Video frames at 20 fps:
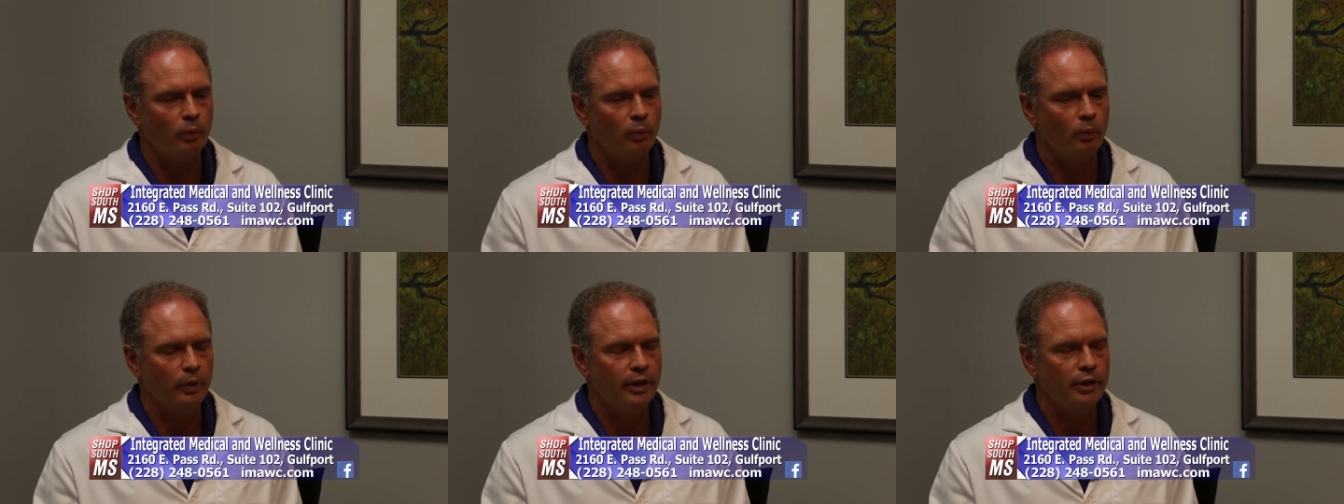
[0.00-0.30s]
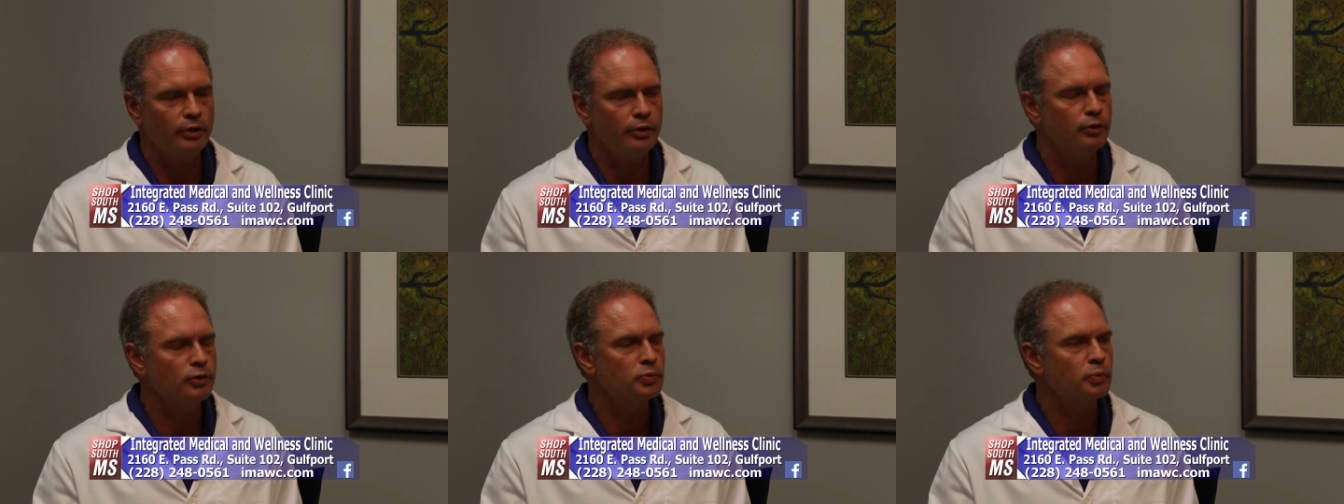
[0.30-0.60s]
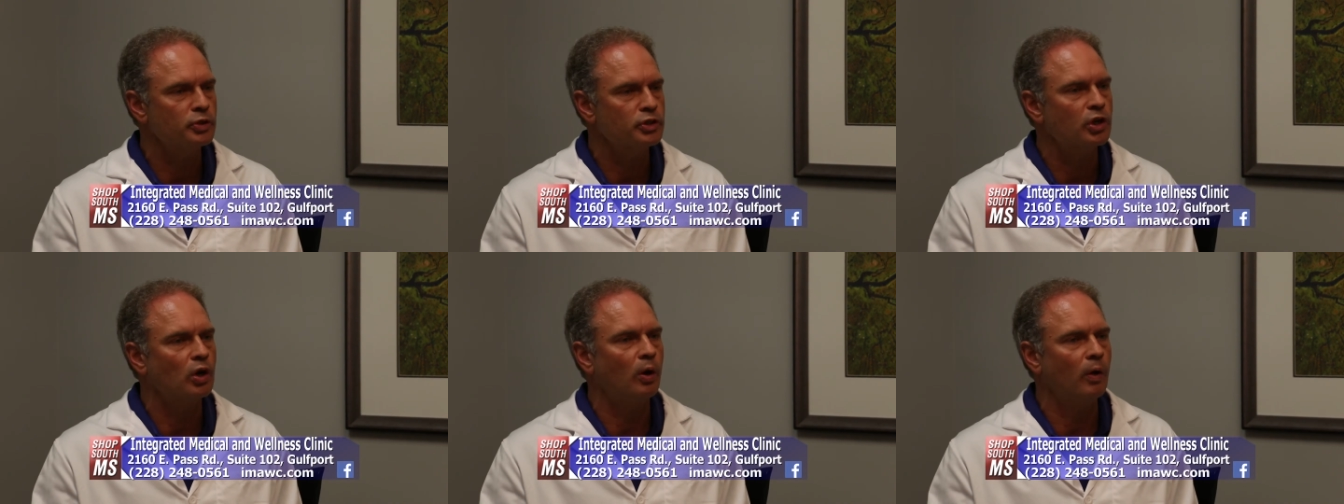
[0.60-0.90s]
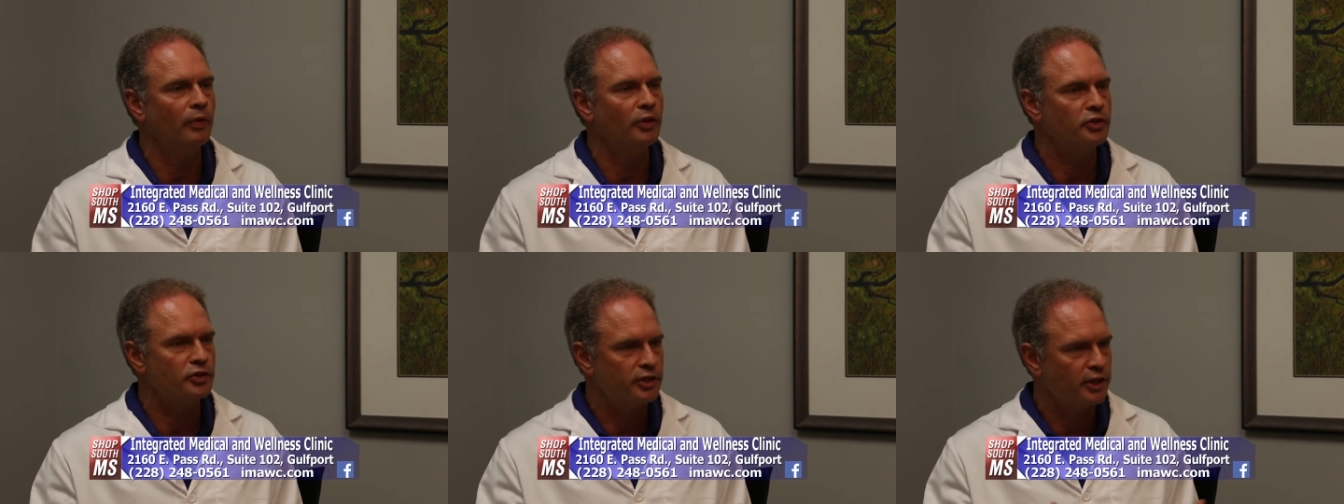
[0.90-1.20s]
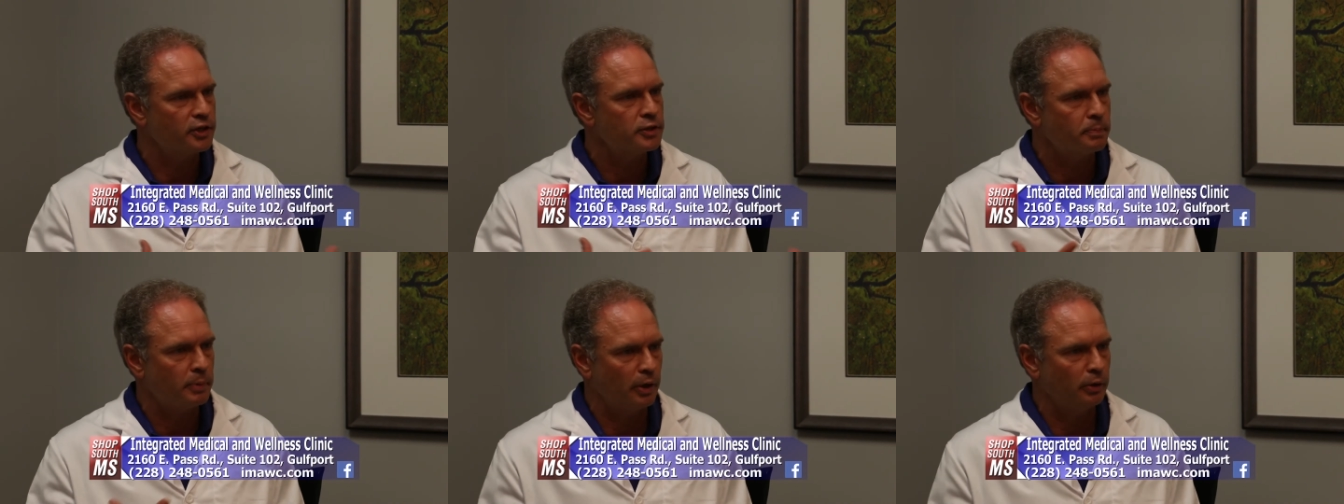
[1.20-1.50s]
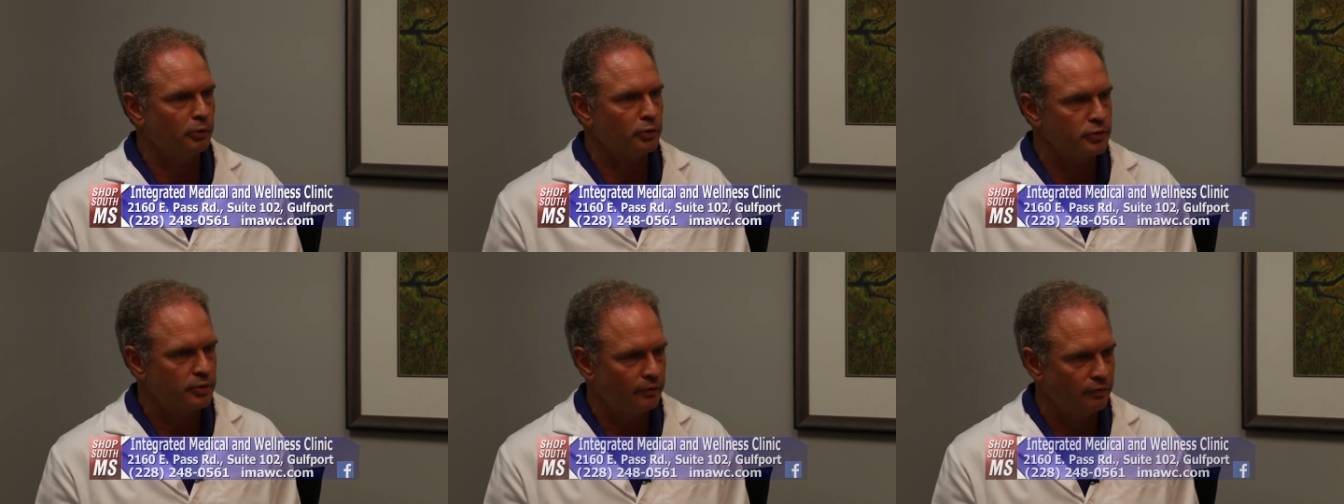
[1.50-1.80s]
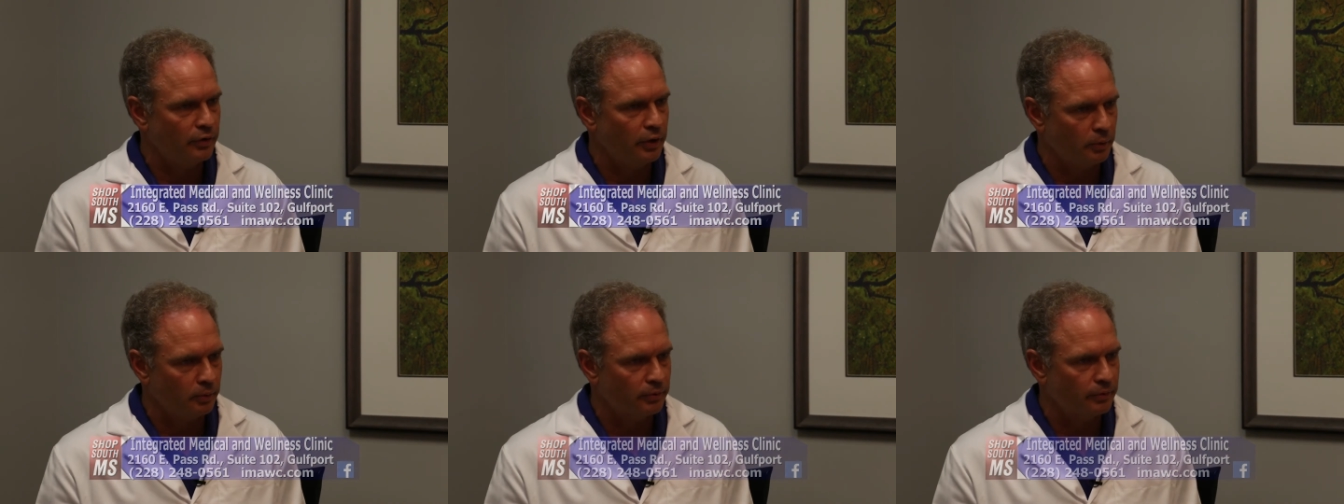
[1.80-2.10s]
we use what's called the six pillars
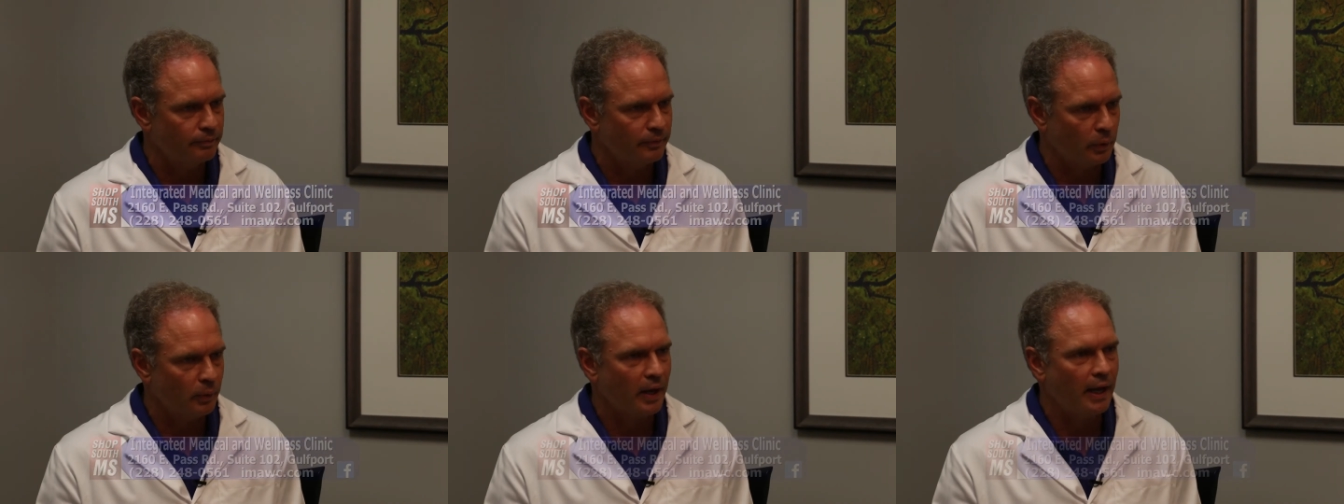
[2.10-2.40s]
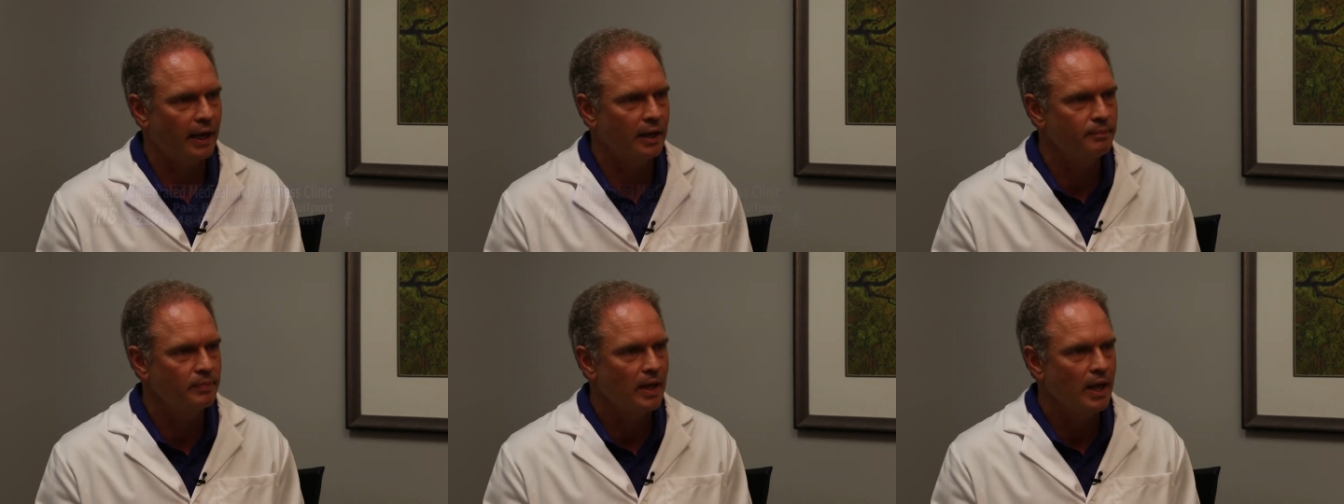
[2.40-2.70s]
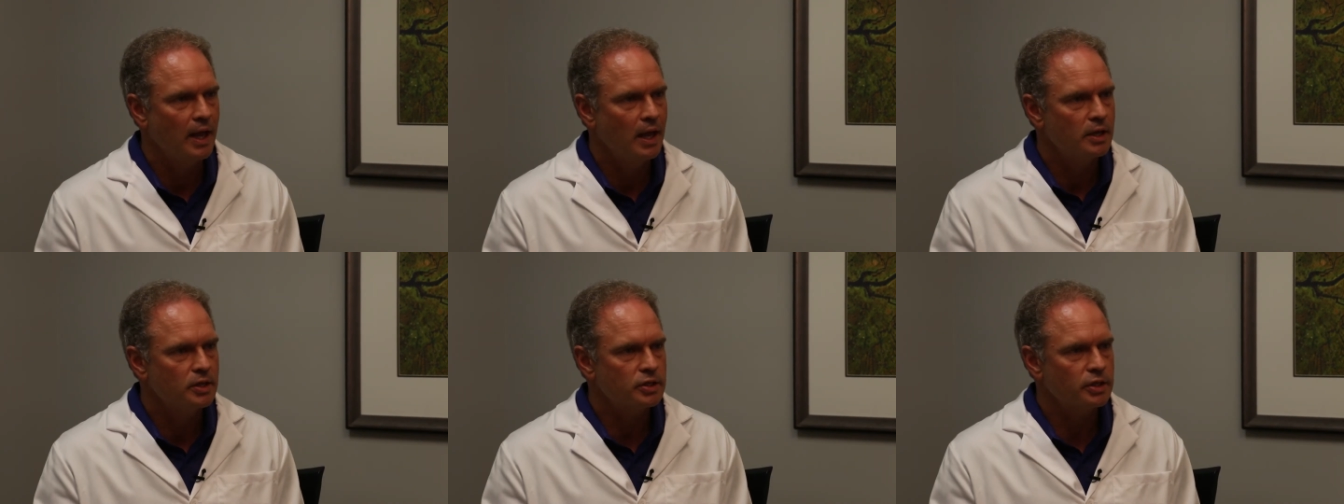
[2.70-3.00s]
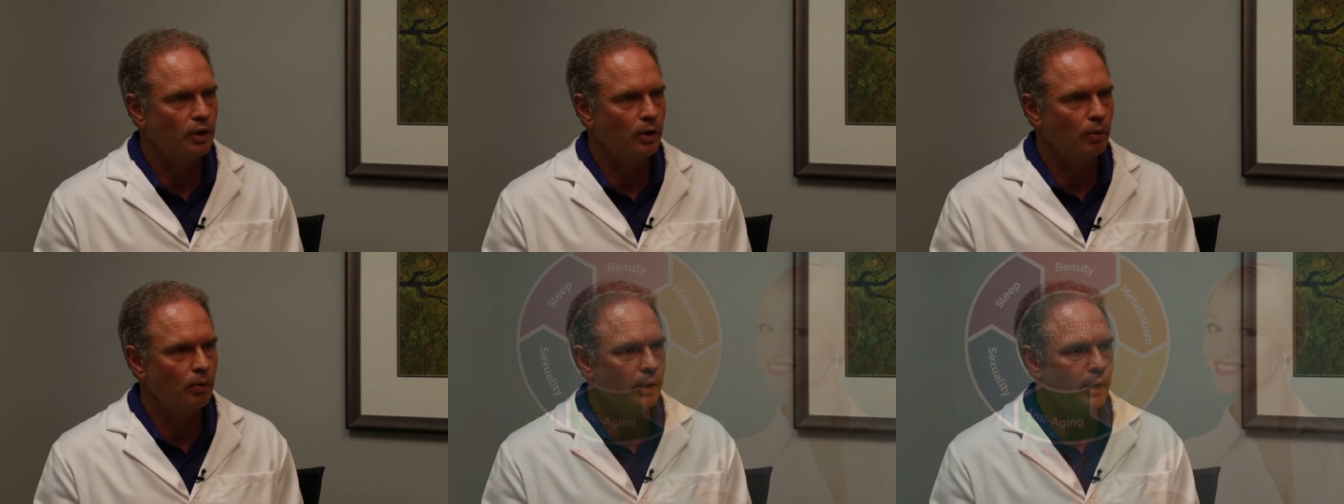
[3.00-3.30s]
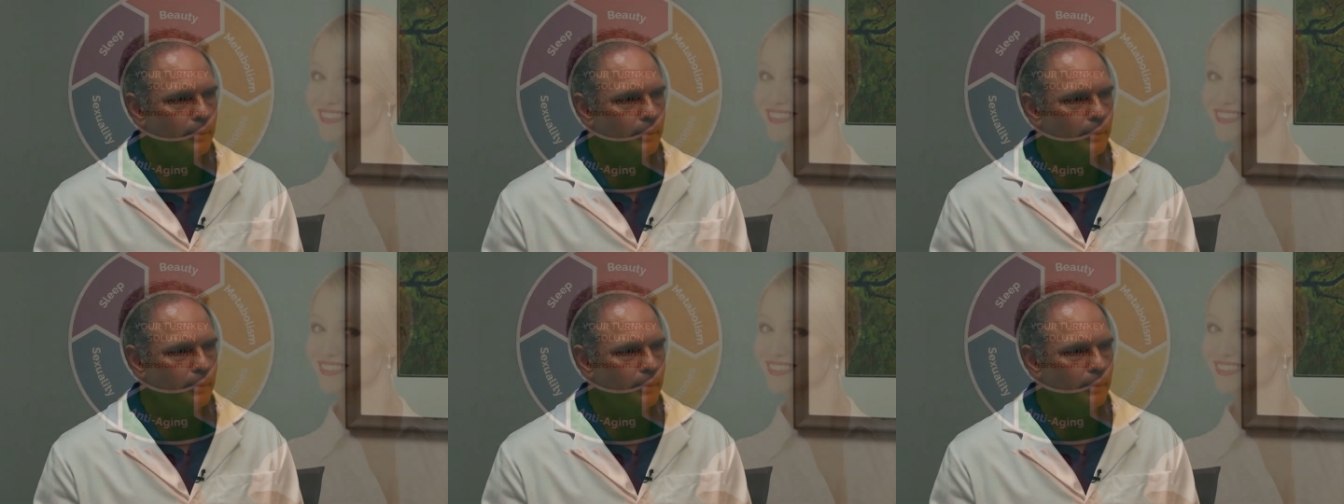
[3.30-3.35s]
of youth, okay? So